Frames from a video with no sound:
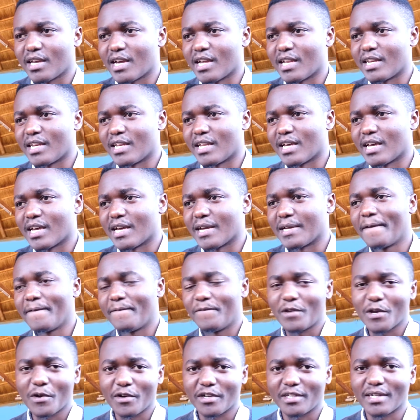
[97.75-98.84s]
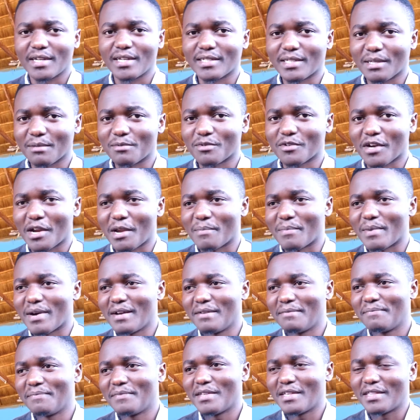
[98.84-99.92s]
And if you're a returning subscriber,
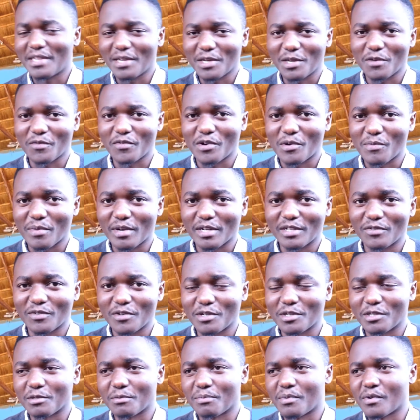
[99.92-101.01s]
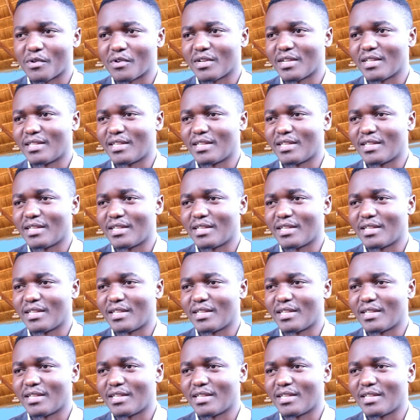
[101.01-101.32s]
thank you very much for your support.